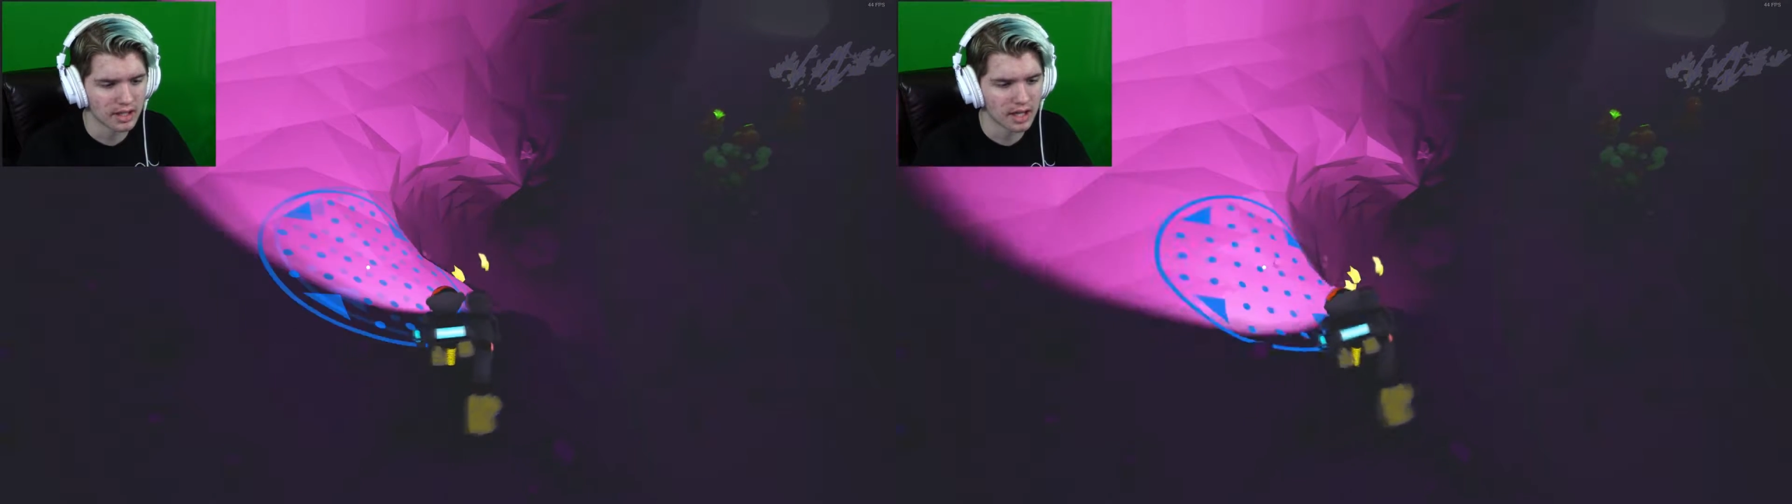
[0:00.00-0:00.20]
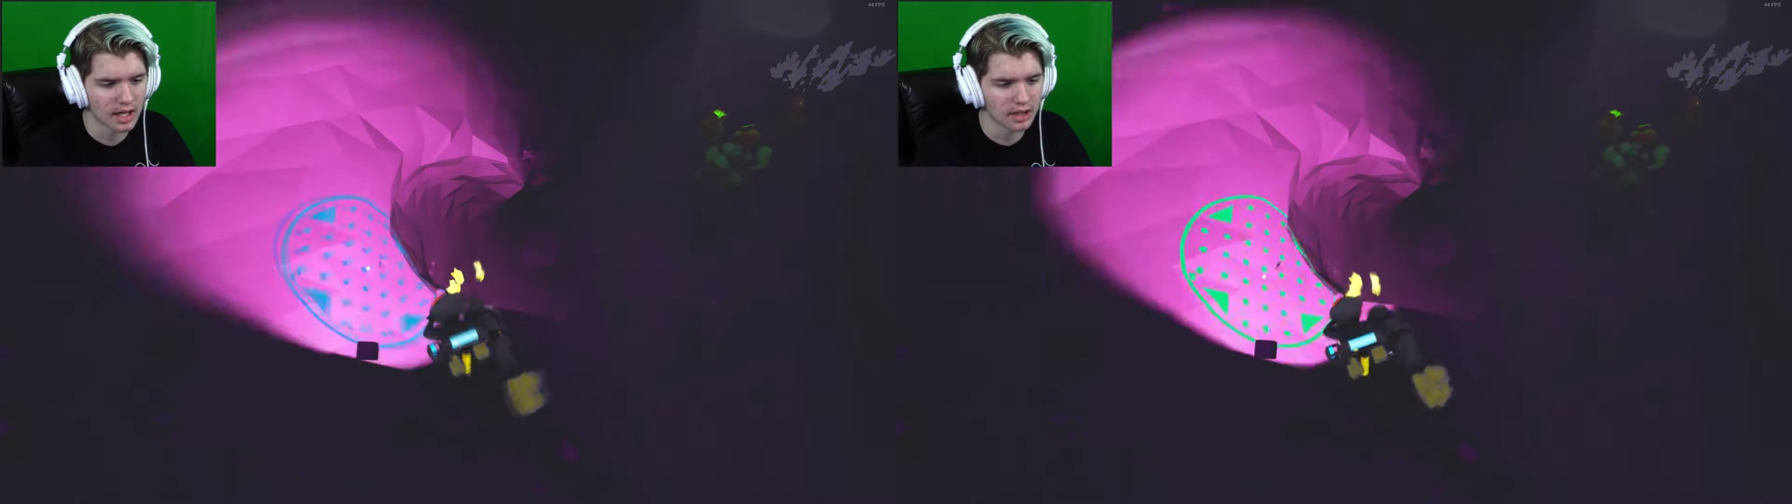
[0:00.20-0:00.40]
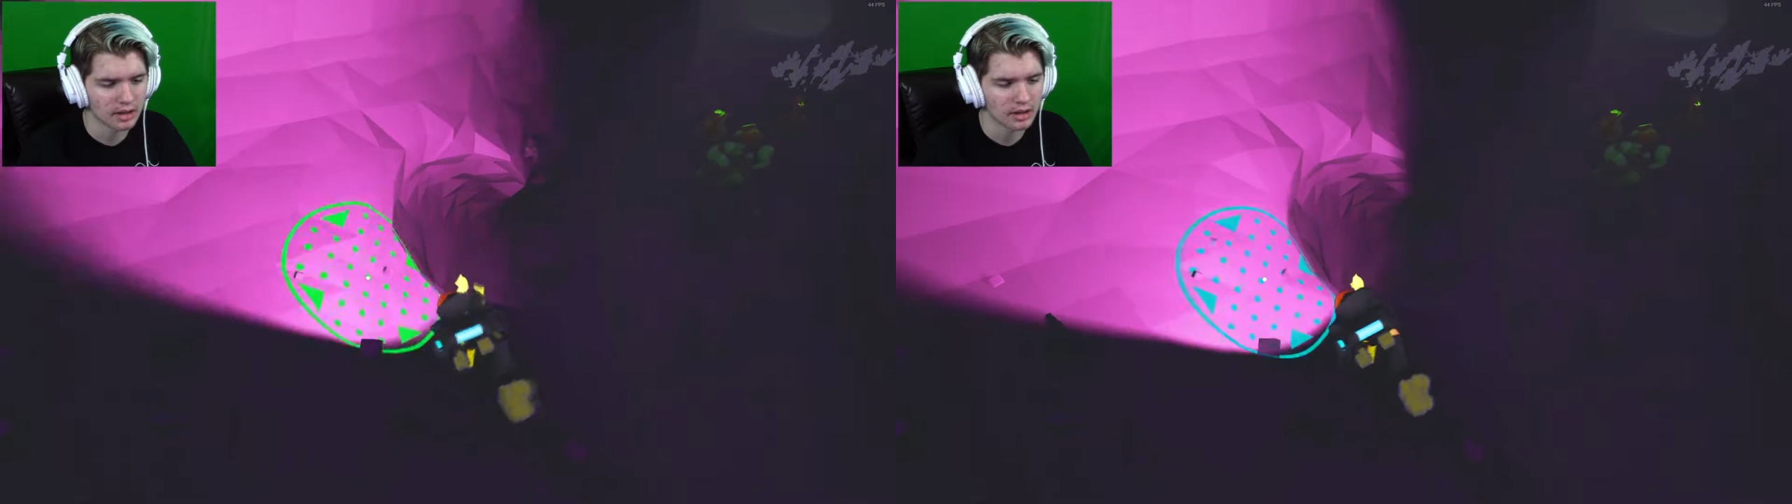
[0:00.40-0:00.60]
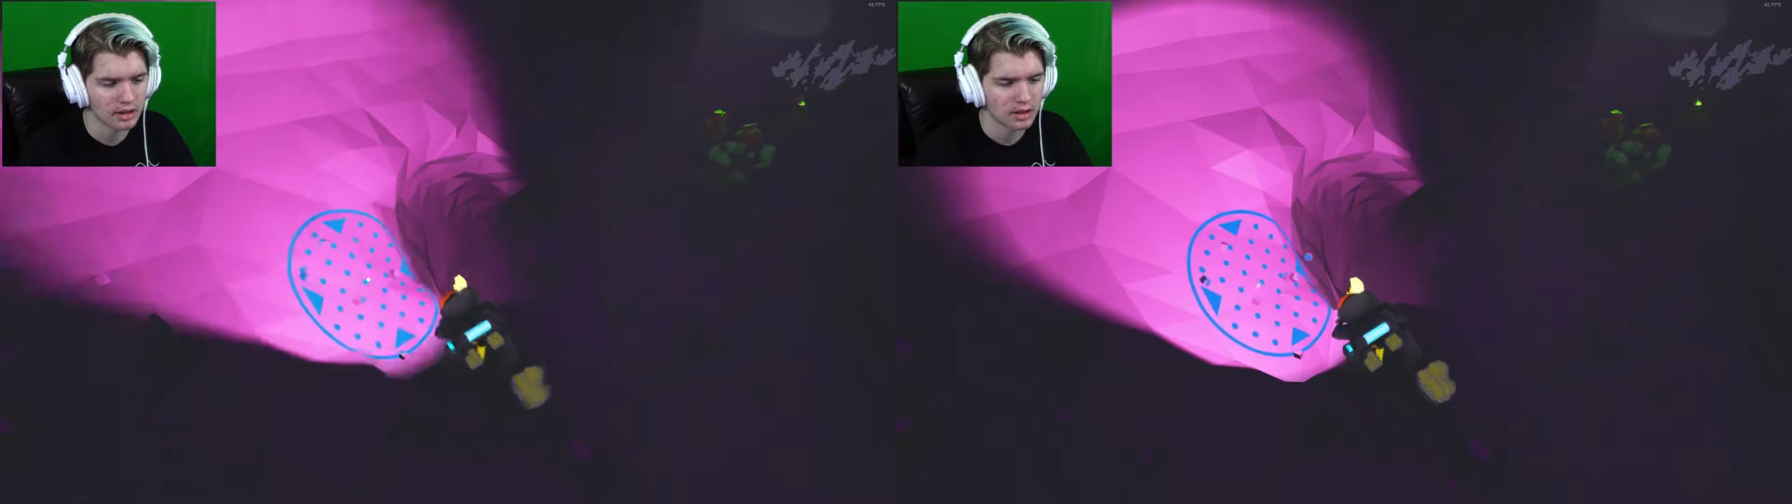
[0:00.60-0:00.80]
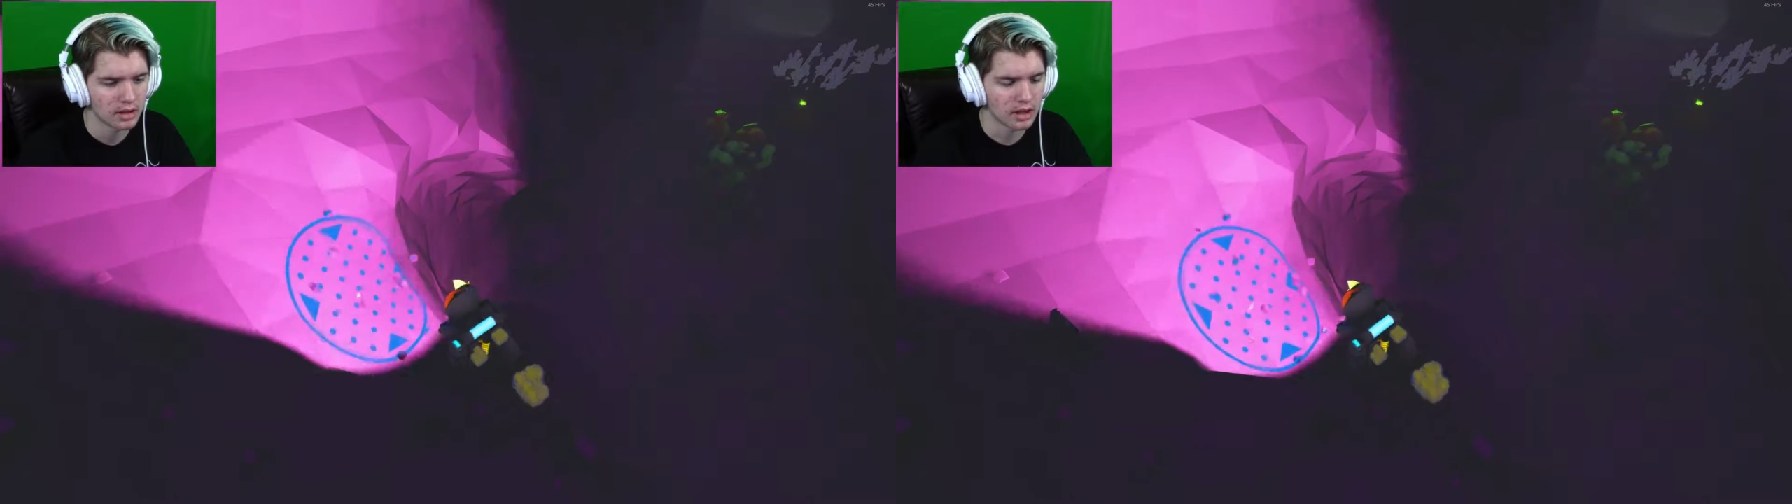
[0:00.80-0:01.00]
die,
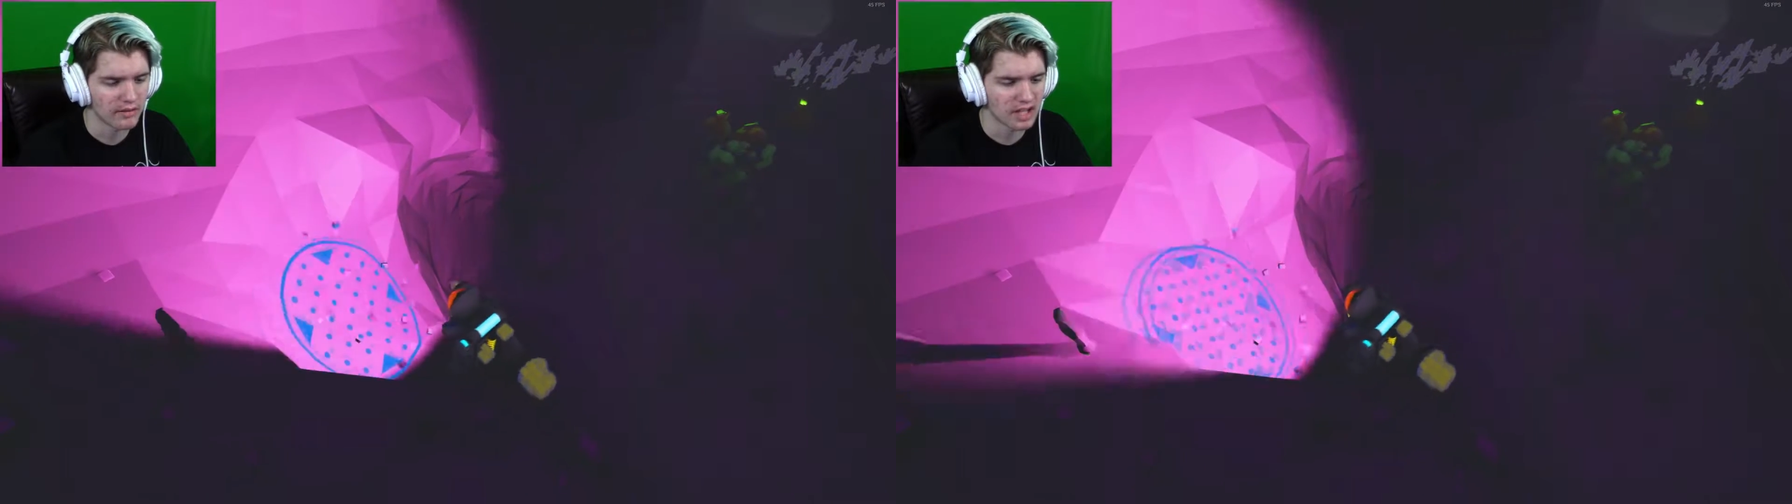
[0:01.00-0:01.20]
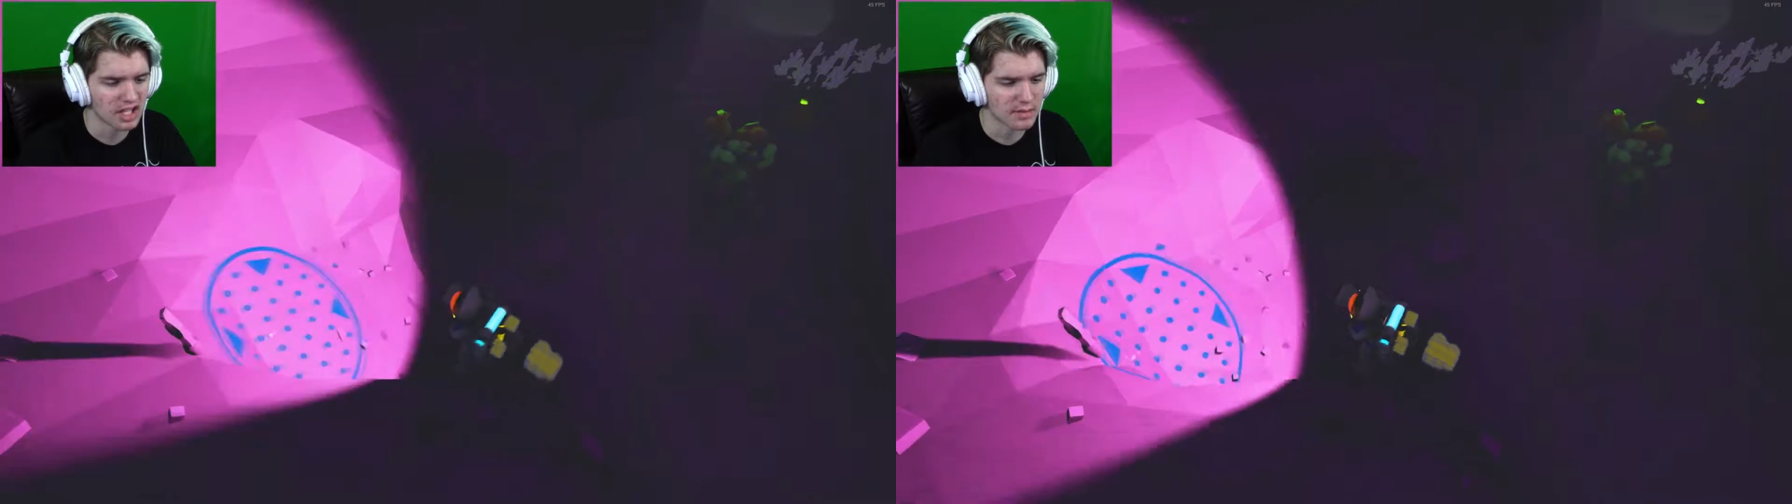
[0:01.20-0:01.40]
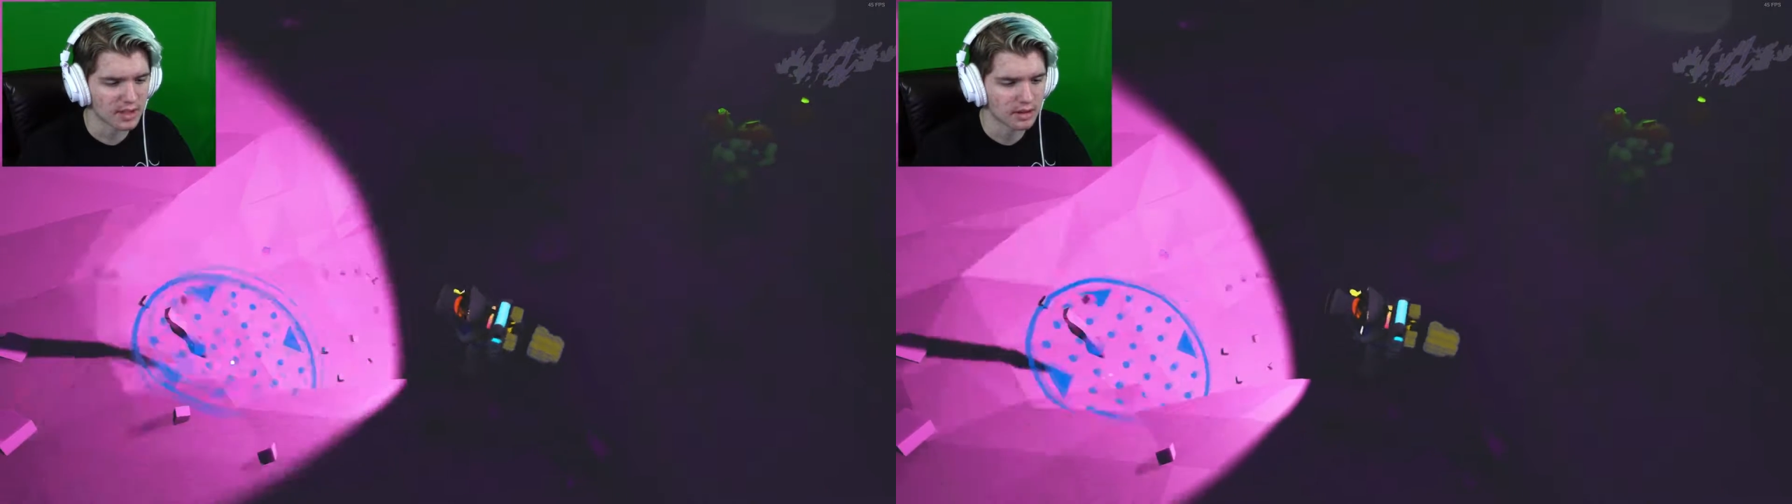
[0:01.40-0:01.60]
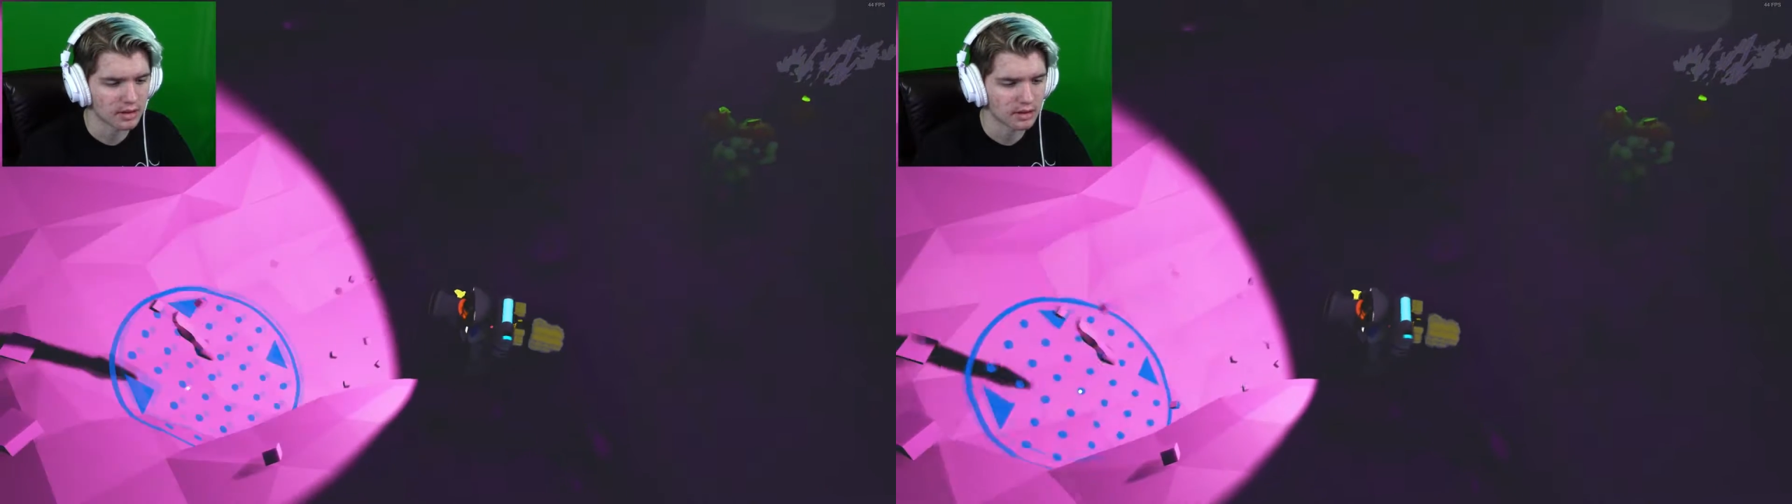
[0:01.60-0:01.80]
avenge me.